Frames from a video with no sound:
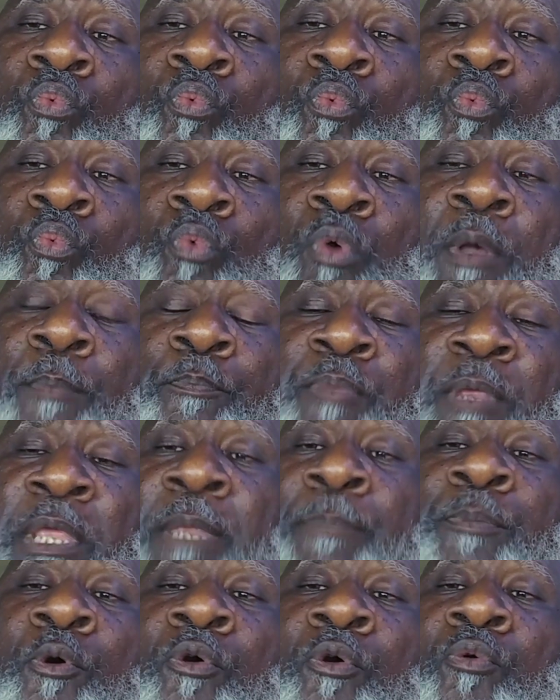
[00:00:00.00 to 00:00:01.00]
what
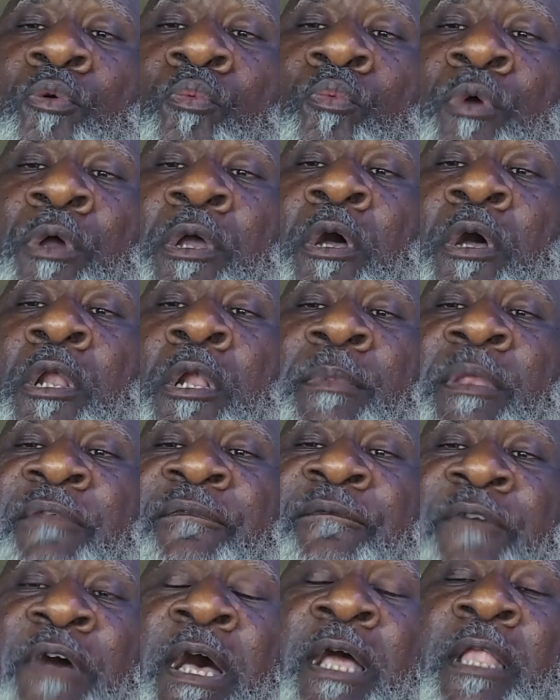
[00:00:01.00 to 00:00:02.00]
people were going to be
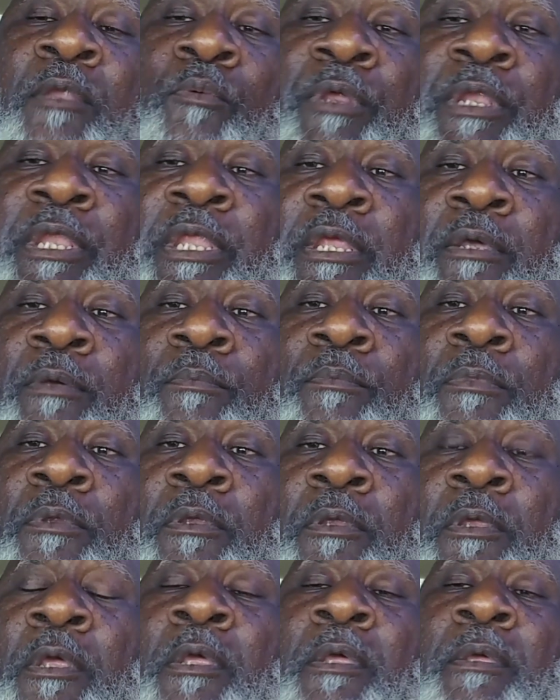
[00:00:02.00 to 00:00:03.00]
following him.
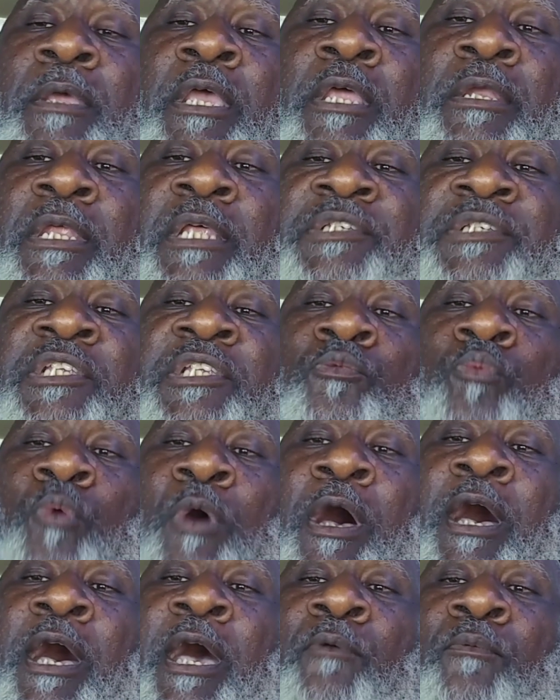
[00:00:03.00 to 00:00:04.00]
And this is
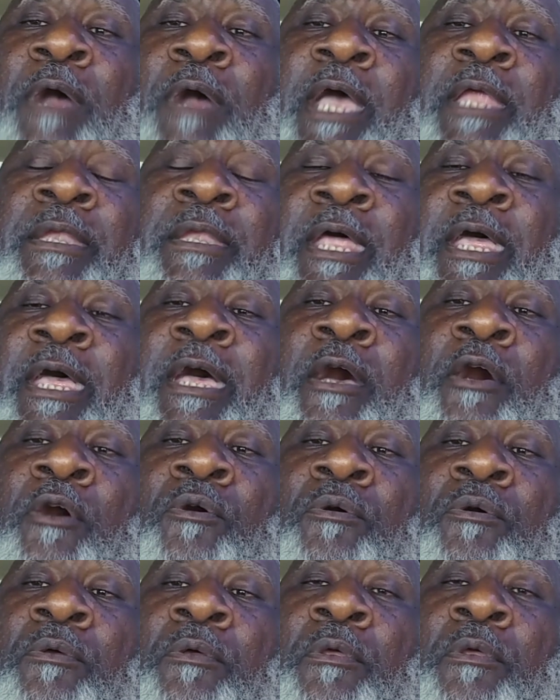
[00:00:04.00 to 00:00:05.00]
why right
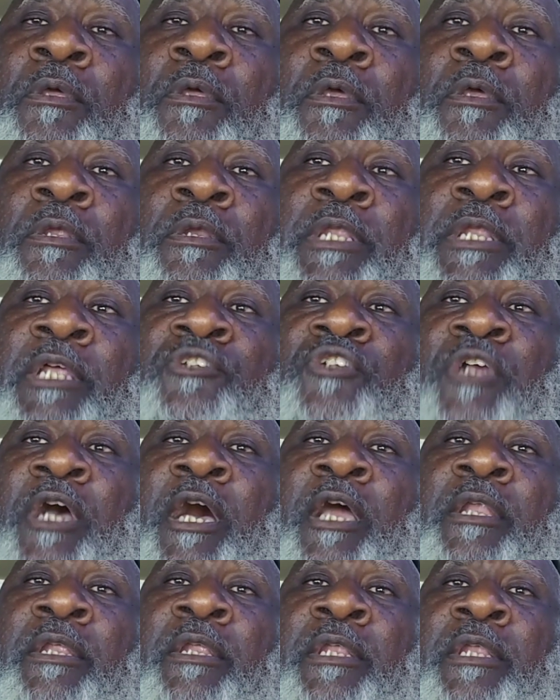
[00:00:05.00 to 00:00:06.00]
now they're
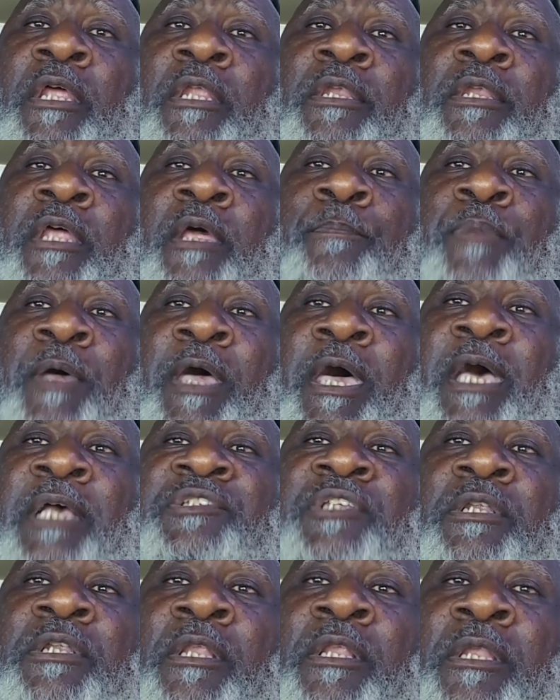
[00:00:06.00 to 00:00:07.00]

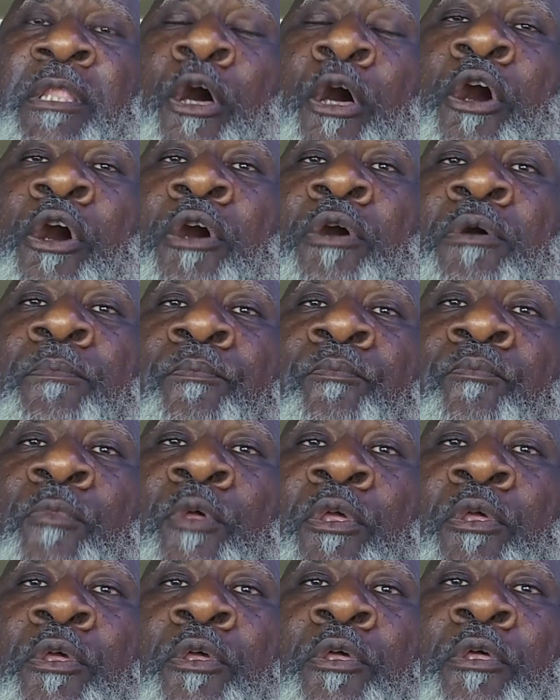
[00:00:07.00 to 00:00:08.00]
passing a law
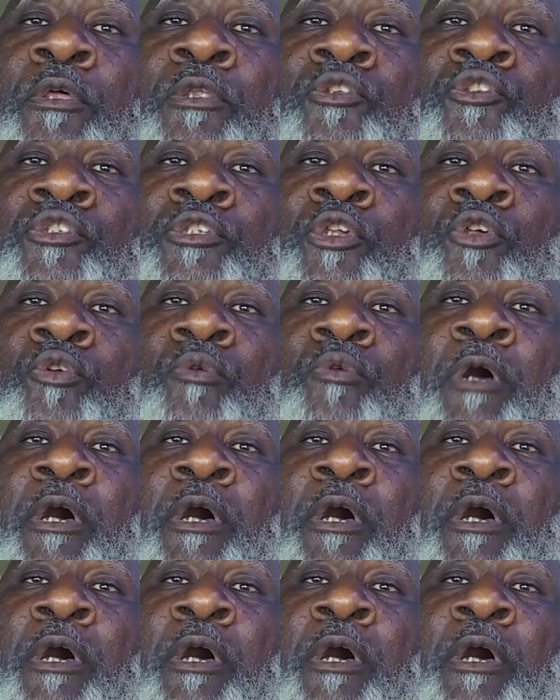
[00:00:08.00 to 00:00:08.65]
to